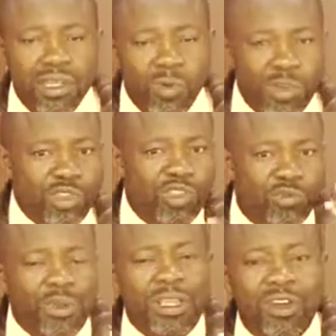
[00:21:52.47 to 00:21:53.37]
will
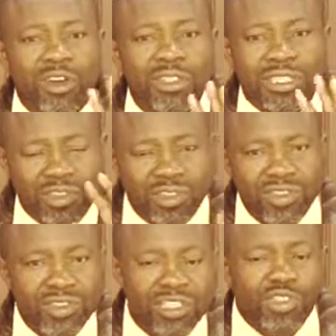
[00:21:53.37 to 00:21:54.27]
speak under
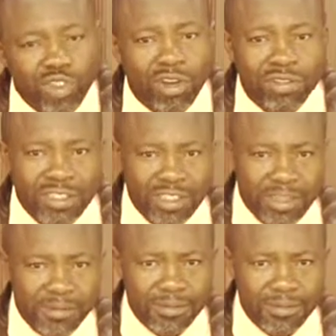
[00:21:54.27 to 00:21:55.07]
certain authority.